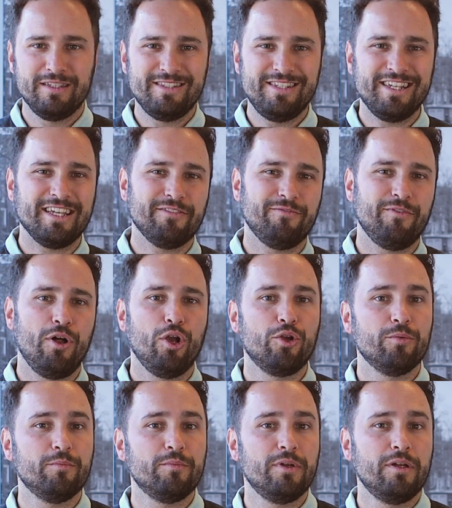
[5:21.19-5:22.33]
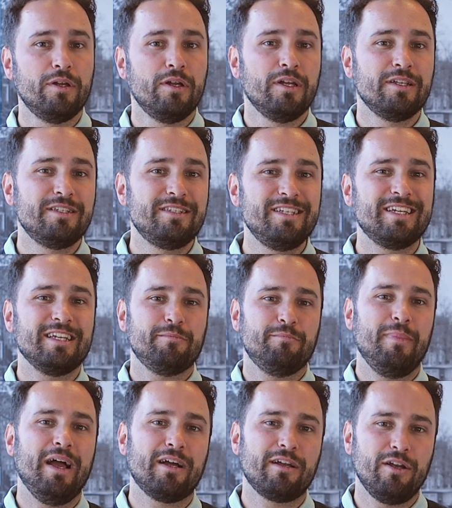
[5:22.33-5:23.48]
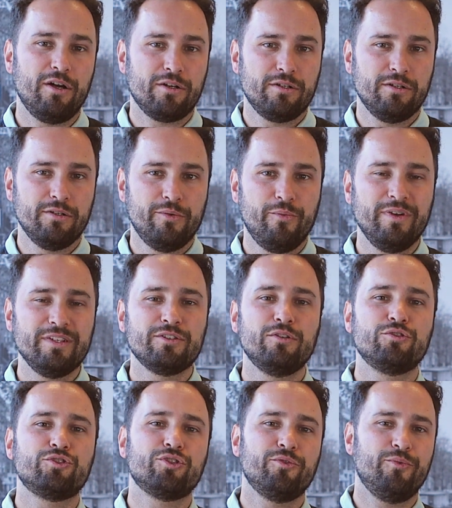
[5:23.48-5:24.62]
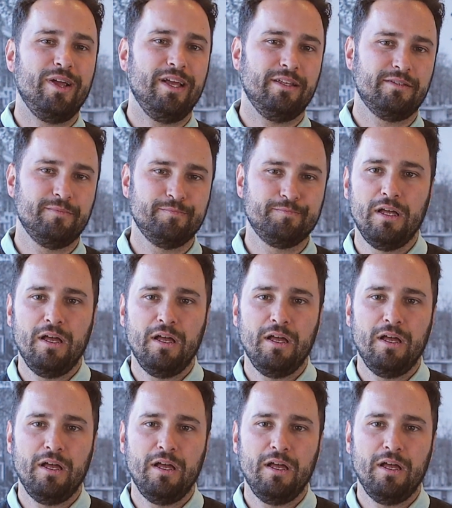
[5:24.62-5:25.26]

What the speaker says: ticket volume, ticket backlog, resolution rate,